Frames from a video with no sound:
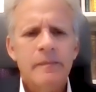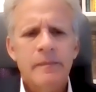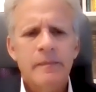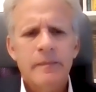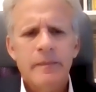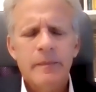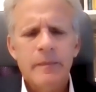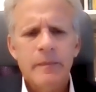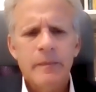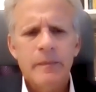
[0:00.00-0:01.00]

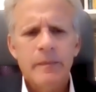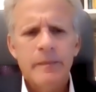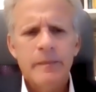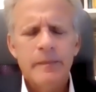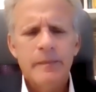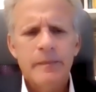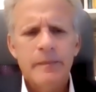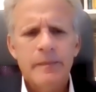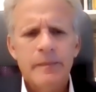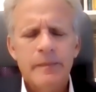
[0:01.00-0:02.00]

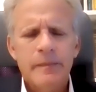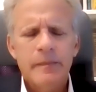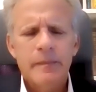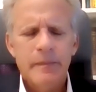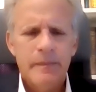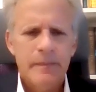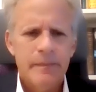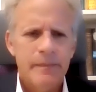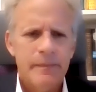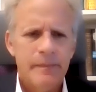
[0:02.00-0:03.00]

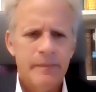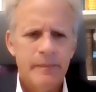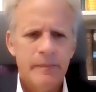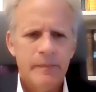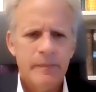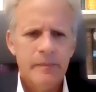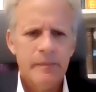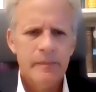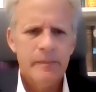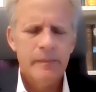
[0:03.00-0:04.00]

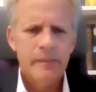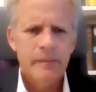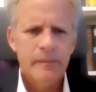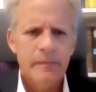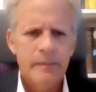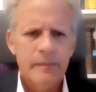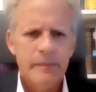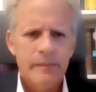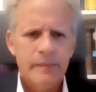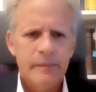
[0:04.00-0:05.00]

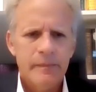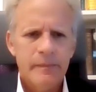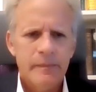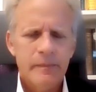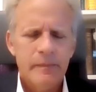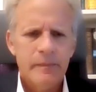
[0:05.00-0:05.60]
No words are spoken by the person on screen.